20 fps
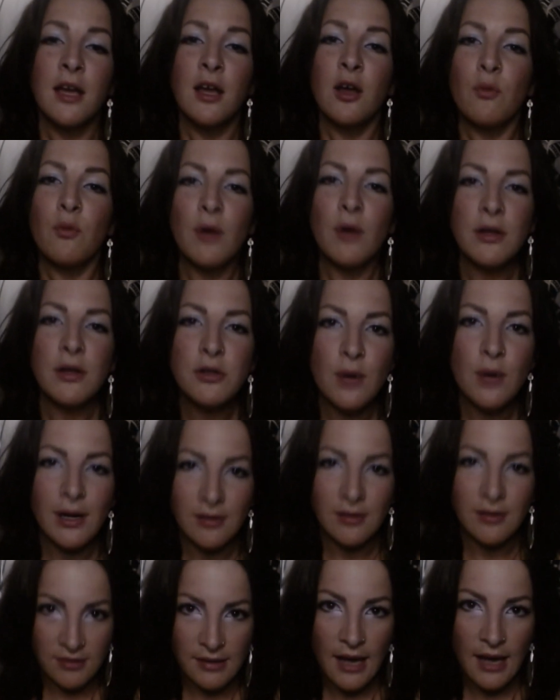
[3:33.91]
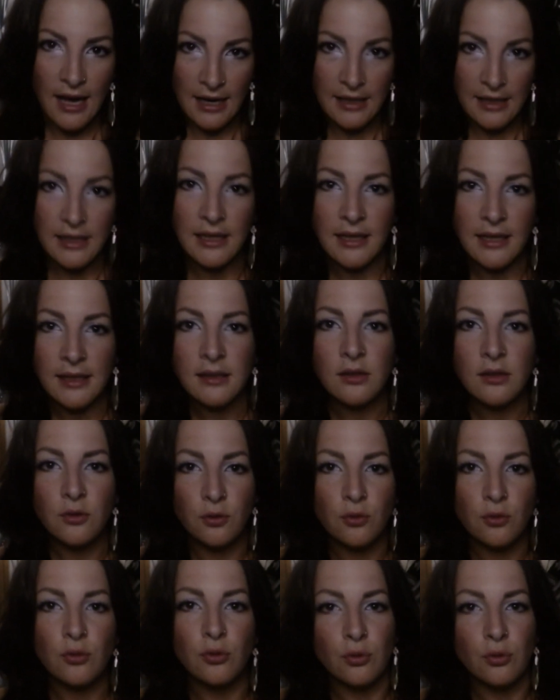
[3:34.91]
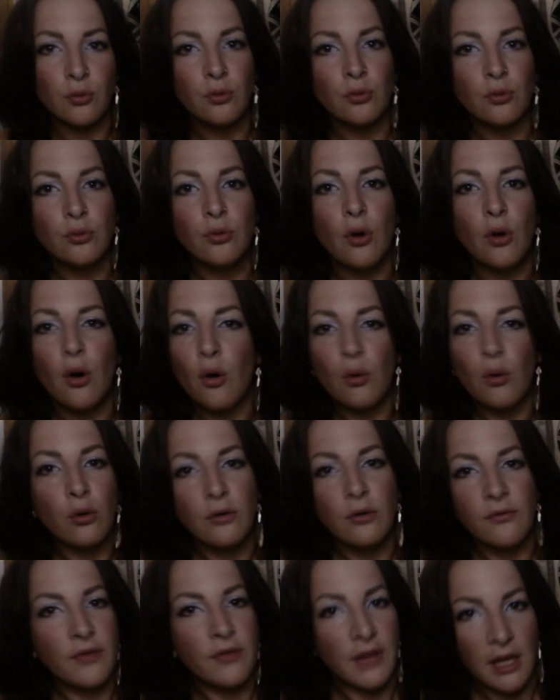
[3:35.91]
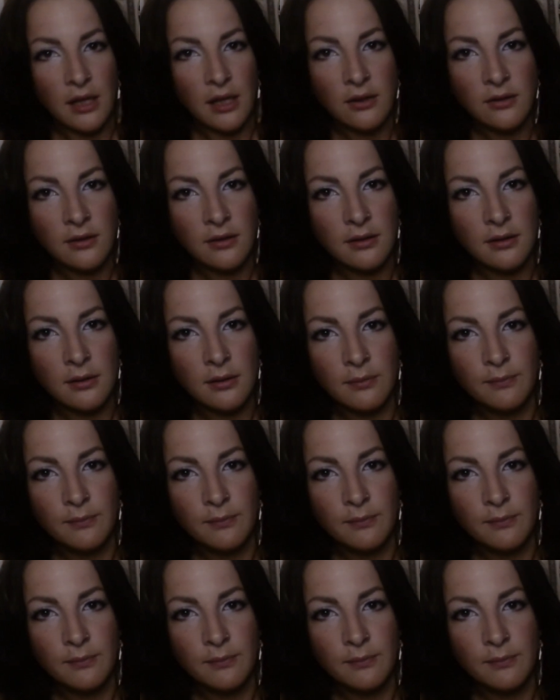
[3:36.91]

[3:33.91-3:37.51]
When you are tired to do all of this,